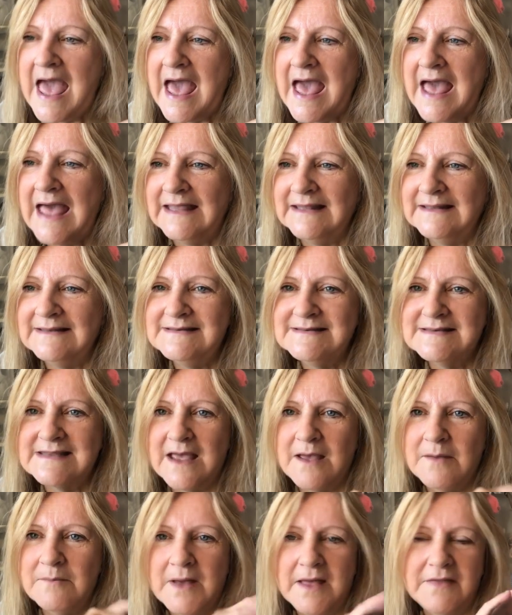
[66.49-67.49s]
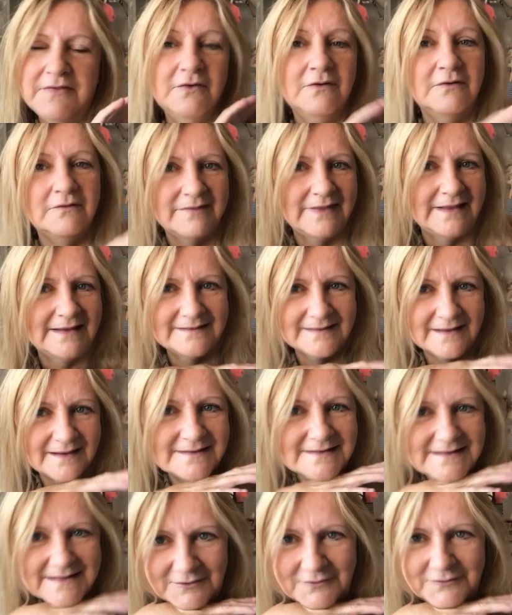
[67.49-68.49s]
And I thought, oh, that's
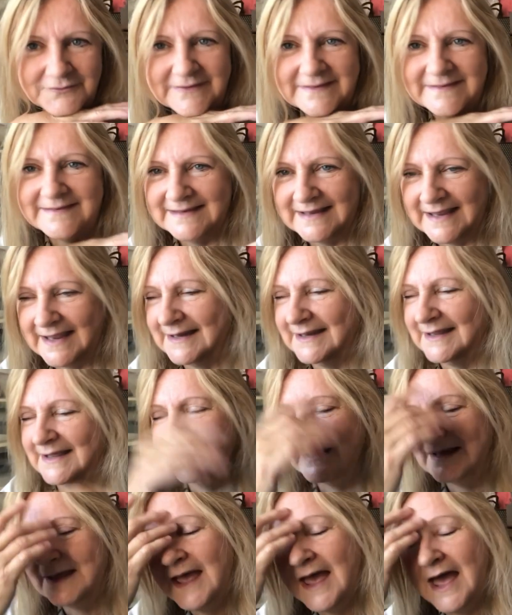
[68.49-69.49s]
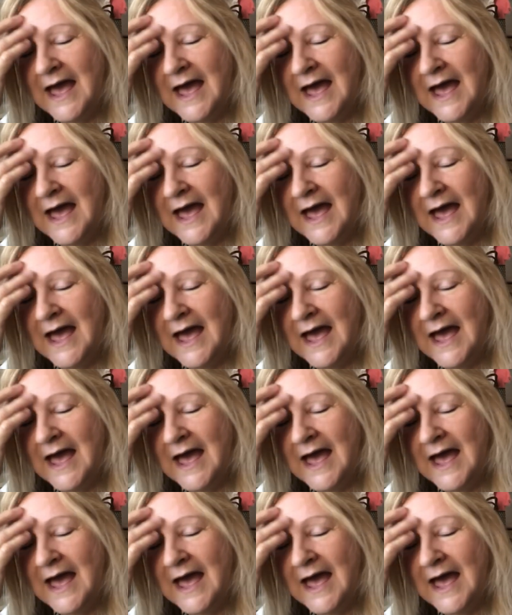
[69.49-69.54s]
ideal for Sienna.